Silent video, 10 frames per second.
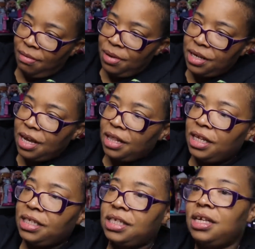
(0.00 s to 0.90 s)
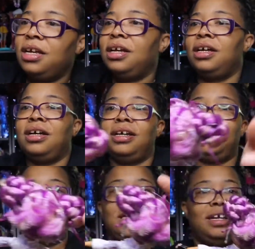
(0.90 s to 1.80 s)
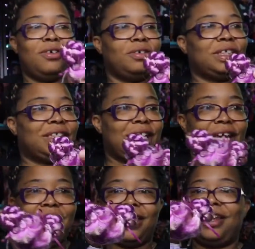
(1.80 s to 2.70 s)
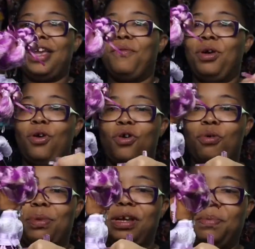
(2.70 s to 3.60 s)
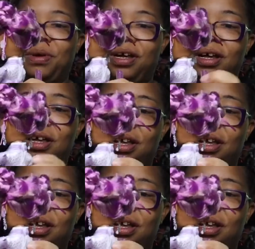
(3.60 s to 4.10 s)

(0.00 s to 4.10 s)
But yeah, let's get her on the stand. And we're going to open up her